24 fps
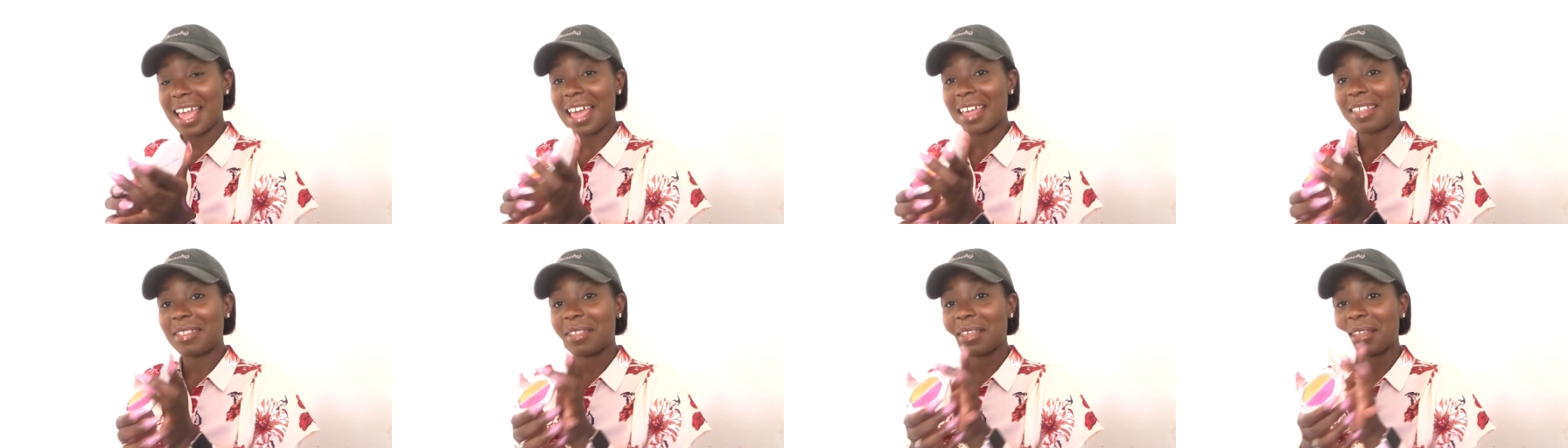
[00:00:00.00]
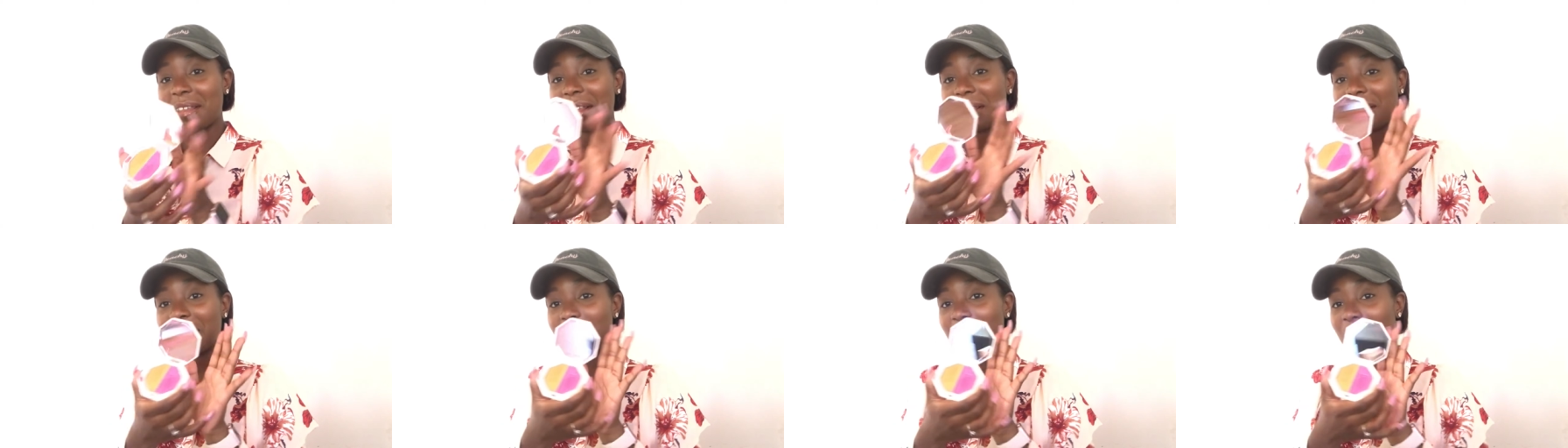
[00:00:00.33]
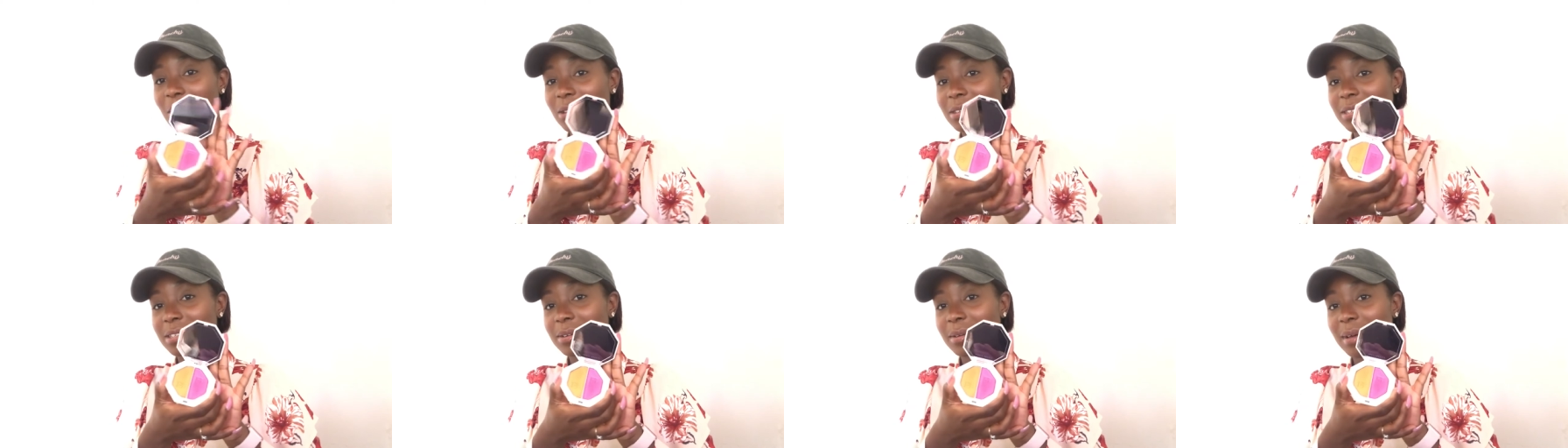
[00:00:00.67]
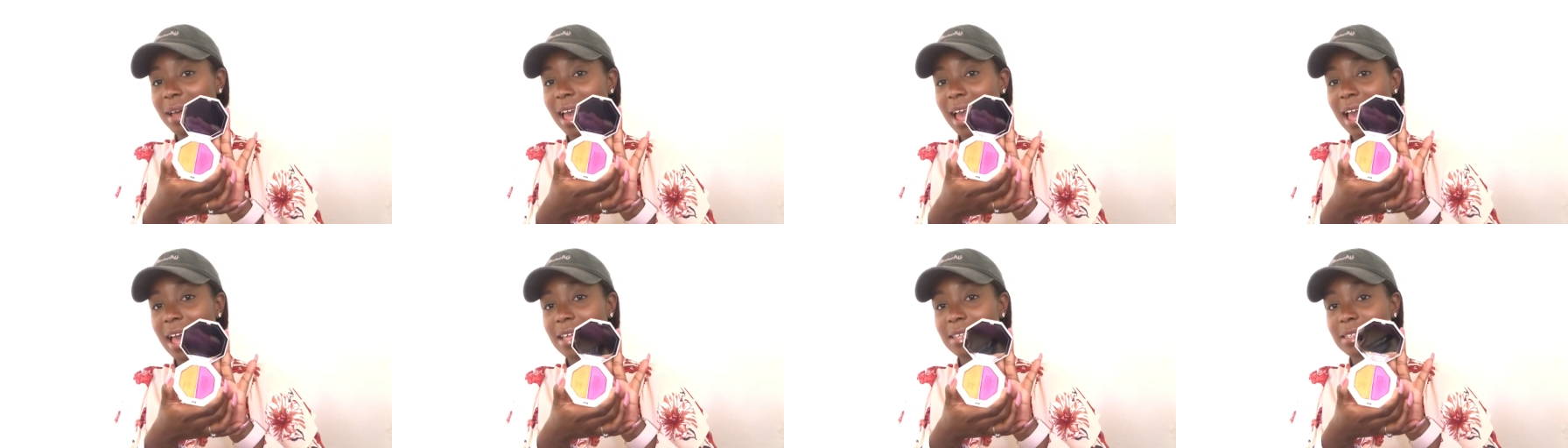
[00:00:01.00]
And then it also
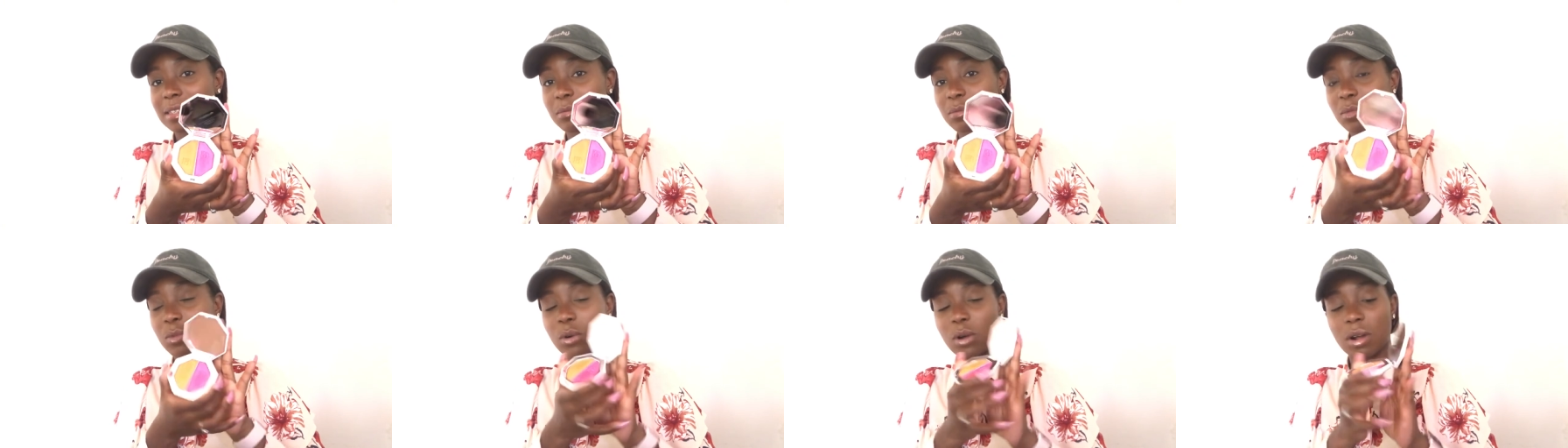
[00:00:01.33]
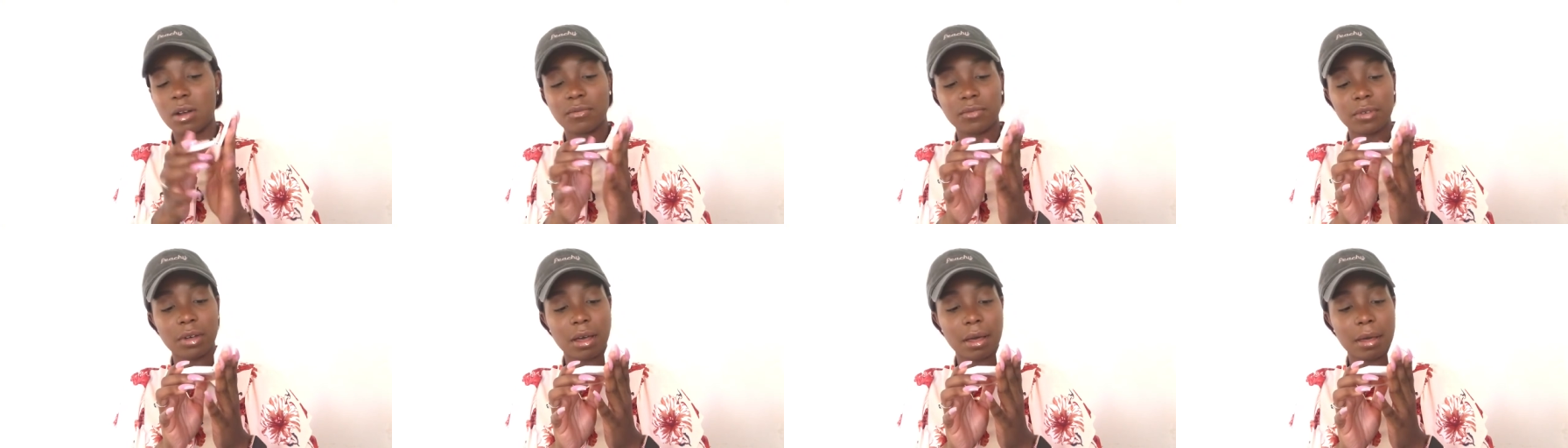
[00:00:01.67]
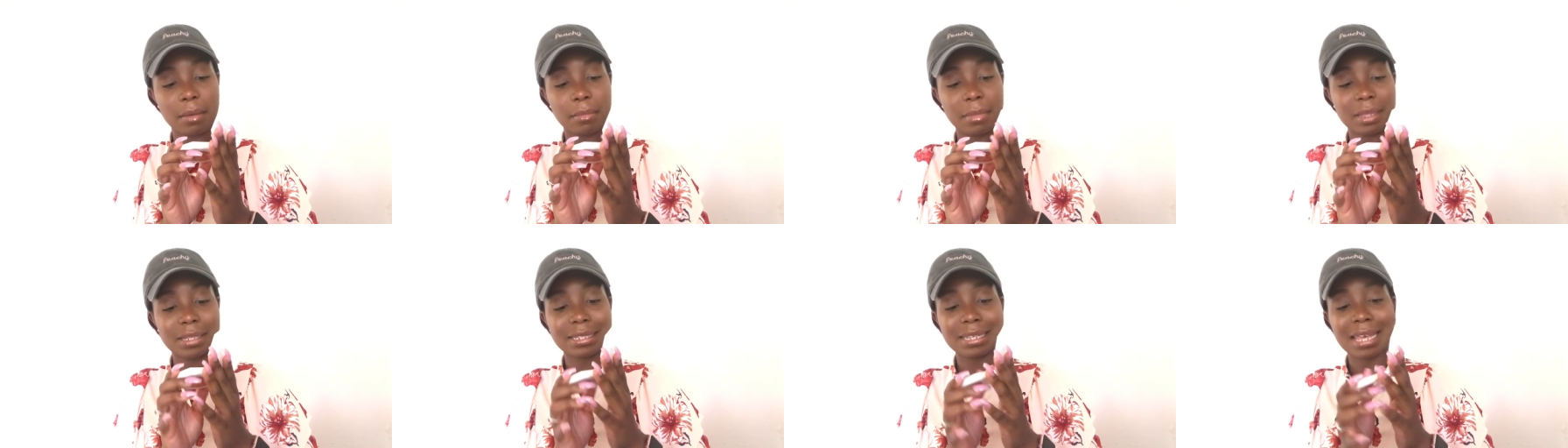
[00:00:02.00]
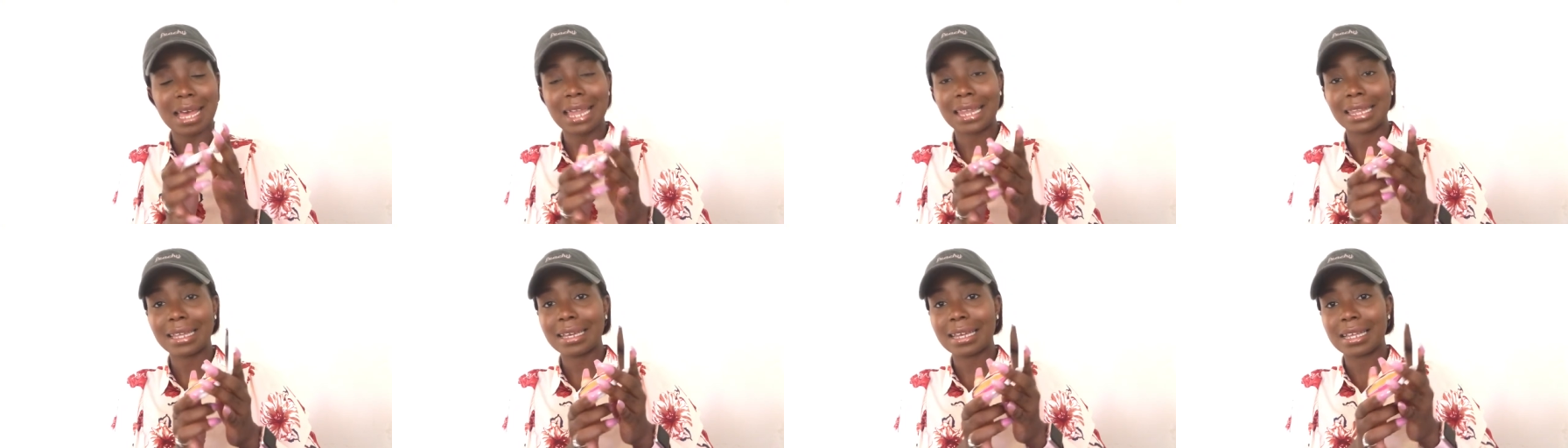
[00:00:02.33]
has more of a
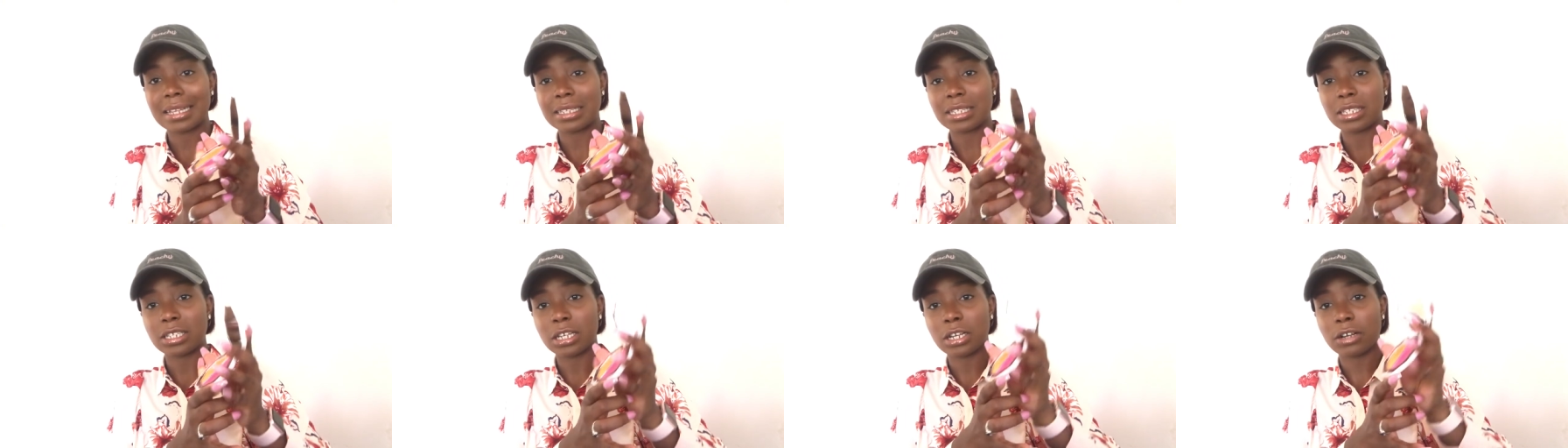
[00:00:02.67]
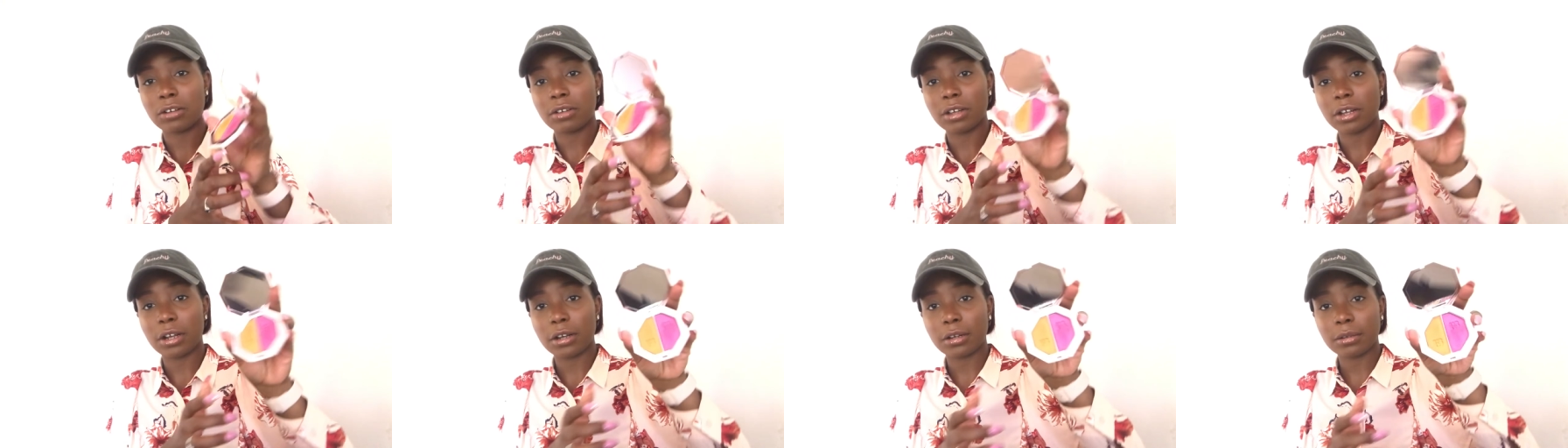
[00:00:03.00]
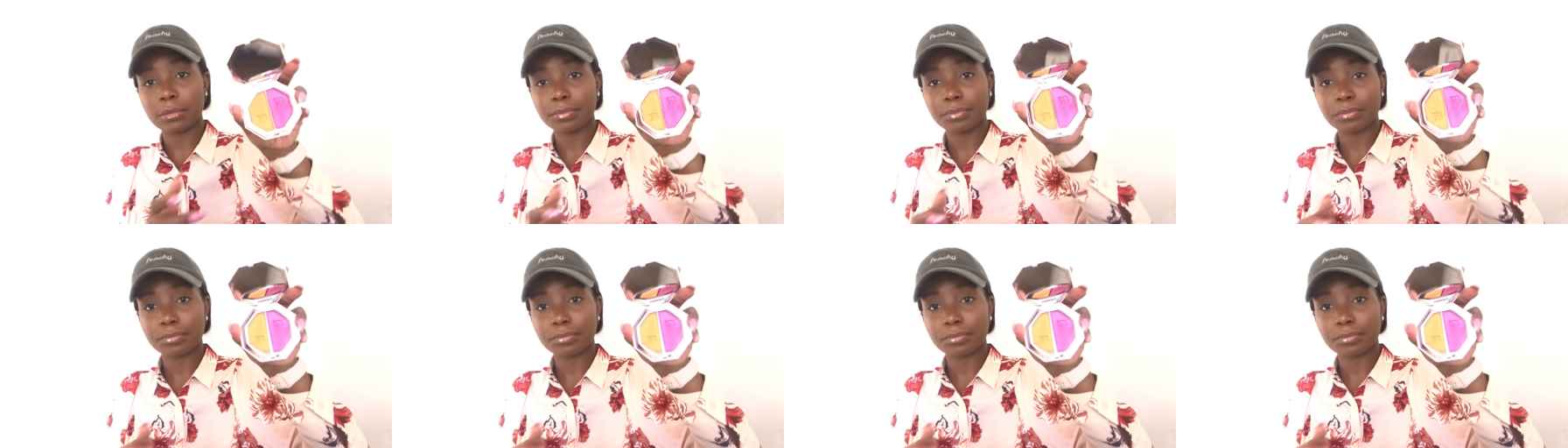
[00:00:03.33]
metallic interior.